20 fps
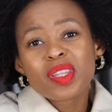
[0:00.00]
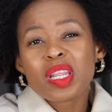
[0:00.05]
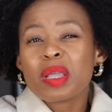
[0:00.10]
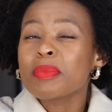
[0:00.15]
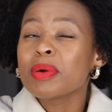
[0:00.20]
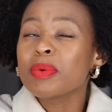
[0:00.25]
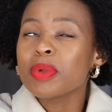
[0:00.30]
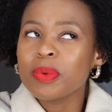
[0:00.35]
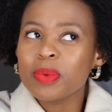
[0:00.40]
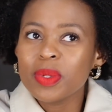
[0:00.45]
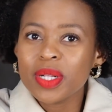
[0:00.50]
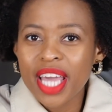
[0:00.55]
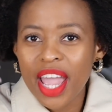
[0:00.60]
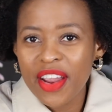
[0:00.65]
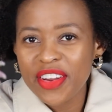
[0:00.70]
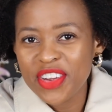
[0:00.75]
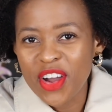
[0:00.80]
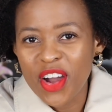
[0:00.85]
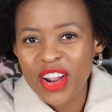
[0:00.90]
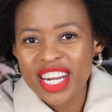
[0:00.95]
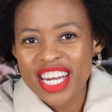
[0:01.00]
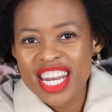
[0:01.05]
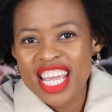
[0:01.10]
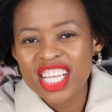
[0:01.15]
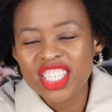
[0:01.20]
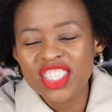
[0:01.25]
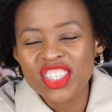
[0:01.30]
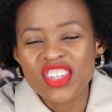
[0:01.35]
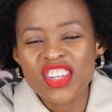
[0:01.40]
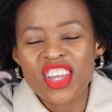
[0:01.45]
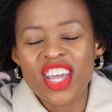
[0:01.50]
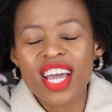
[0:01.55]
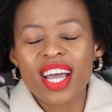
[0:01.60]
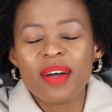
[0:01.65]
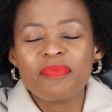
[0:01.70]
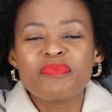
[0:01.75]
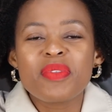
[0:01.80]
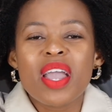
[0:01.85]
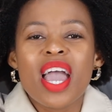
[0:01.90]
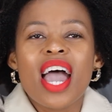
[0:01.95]
But we will carry on next
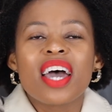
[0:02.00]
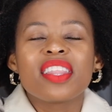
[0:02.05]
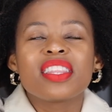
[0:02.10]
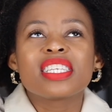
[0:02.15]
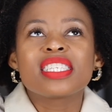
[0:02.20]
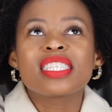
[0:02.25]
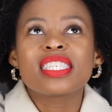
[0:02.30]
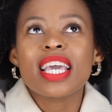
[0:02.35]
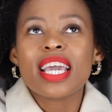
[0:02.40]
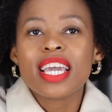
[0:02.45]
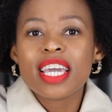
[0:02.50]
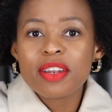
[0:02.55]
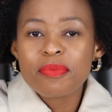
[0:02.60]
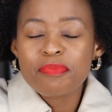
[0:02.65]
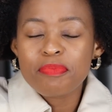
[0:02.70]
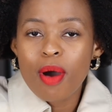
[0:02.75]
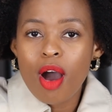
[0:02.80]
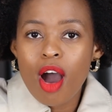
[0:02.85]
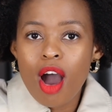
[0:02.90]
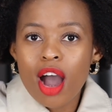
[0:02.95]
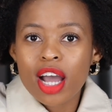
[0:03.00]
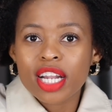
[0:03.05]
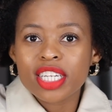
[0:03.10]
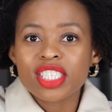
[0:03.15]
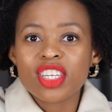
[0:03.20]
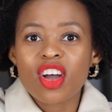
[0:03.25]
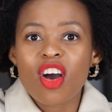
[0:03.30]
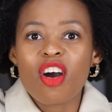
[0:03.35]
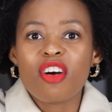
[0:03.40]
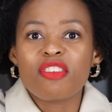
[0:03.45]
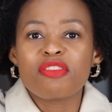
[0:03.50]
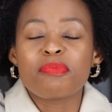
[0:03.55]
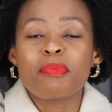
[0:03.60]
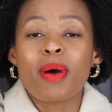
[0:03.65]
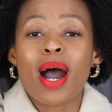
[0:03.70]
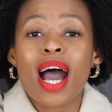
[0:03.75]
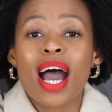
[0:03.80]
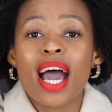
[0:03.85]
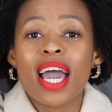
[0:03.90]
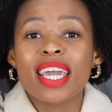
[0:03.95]
year. The second part of
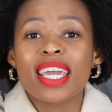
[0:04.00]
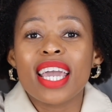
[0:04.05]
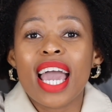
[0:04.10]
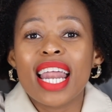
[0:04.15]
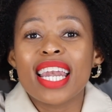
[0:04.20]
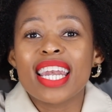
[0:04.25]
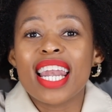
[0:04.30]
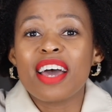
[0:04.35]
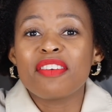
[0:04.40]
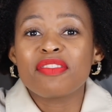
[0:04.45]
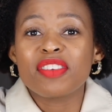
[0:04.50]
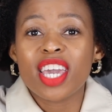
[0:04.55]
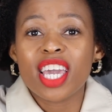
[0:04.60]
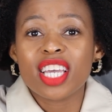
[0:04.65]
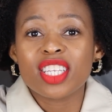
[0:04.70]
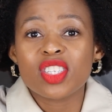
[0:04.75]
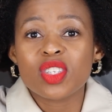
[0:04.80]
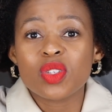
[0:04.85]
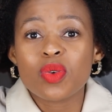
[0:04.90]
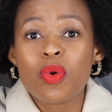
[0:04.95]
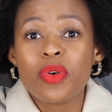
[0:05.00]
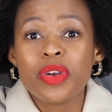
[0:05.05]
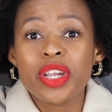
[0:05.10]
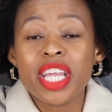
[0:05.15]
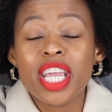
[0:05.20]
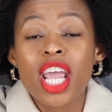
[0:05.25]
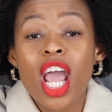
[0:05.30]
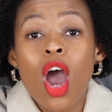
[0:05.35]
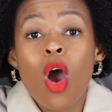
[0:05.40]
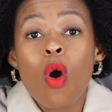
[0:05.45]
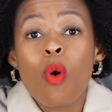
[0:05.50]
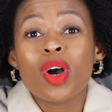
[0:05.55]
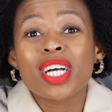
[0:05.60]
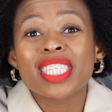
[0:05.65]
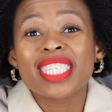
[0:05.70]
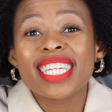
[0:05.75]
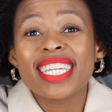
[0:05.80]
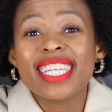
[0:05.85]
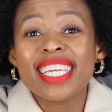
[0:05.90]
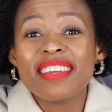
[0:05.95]
my Love King story
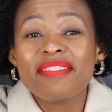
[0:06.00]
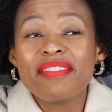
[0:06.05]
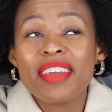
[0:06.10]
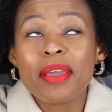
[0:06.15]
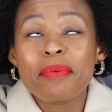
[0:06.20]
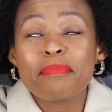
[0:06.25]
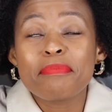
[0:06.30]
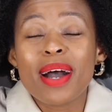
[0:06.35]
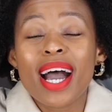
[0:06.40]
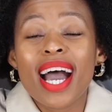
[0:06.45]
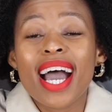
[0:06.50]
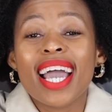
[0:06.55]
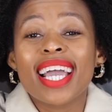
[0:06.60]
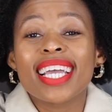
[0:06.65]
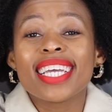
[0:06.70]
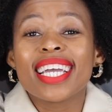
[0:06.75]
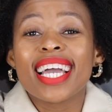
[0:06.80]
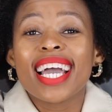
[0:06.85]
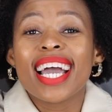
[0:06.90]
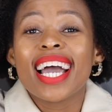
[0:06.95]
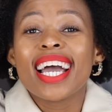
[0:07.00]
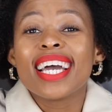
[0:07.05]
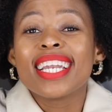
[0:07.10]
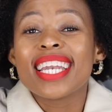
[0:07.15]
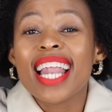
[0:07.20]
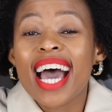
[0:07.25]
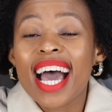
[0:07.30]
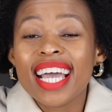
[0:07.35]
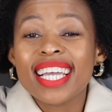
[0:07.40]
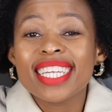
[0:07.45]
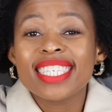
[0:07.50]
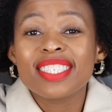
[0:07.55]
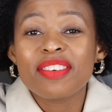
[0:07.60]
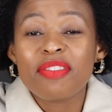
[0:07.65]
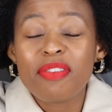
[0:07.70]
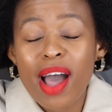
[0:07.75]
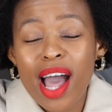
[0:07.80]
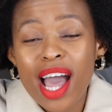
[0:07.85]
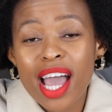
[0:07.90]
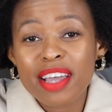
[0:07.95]
was leaving my 9 to
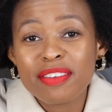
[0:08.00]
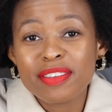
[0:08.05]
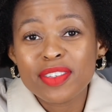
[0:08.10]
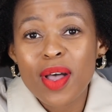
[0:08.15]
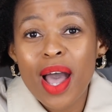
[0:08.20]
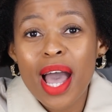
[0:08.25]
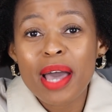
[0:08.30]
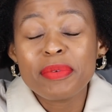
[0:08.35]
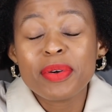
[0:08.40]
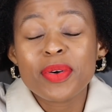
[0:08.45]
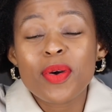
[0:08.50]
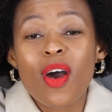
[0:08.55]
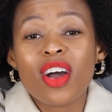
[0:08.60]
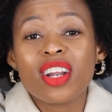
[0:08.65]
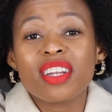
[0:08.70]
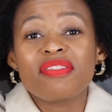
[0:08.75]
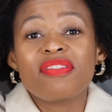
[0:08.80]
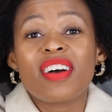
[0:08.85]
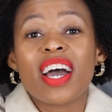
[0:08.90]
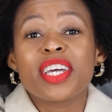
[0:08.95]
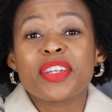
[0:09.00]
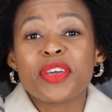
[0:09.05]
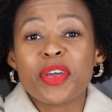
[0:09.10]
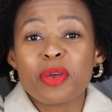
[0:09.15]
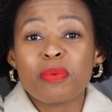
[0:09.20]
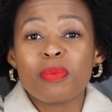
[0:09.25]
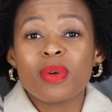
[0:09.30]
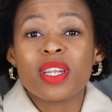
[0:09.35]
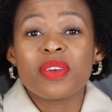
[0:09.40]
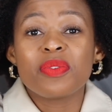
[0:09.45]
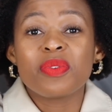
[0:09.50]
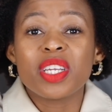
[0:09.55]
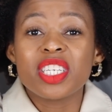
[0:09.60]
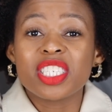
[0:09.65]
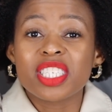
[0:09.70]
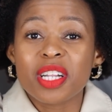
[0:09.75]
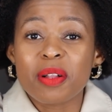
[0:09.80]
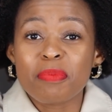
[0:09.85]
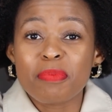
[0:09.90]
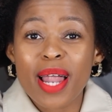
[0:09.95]
5. So I'm a qualified urban and
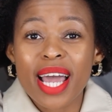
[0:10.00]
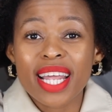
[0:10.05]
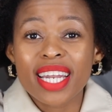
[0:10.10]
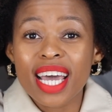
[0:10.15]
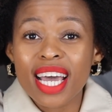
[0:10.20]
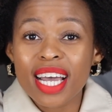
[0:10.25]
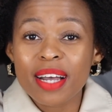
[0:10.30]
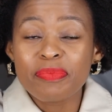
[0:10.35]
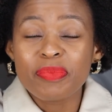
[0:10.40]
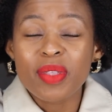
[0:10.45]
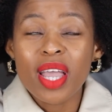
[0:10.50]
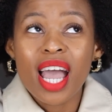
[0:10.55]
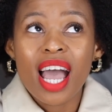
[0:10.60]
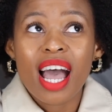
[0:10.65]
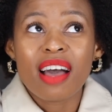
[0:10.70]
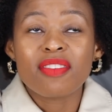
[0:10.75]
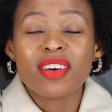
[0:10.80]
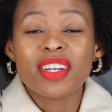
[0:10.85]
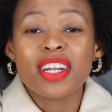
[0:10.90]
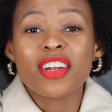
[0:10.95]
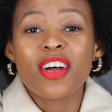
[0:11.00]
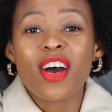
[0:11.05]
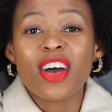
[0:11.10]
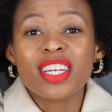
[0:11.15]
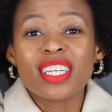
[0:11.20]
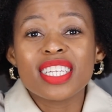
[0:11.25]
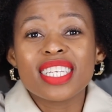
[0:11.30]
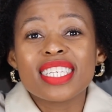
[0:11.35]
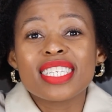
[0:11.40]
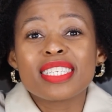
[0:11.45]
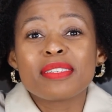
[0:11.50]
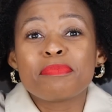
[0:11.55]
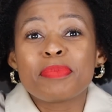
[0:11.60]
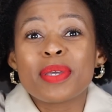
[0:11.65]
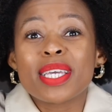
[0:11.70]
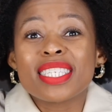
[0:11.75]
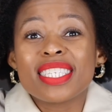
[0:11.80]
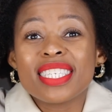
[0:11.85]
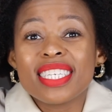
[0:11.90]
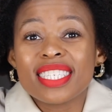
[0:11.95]
regional planner. I've got an honors
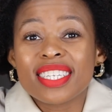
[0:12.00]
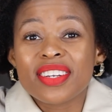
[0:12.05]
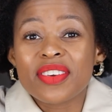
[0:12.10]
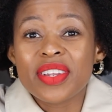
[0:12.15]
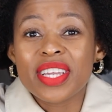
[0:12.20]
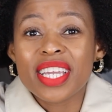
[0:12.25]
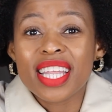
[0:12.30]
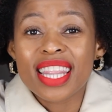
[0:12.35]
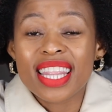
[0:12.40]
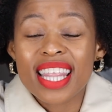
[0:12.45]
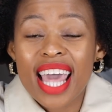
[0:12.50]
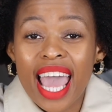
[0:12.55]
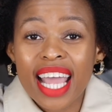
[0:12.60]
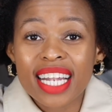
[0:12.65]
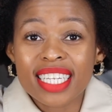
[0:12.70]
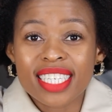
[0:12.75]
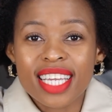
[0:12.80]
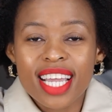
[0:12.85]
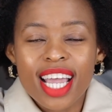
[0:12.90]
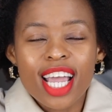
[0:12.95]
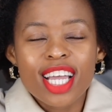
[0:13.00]
BSc degree in that.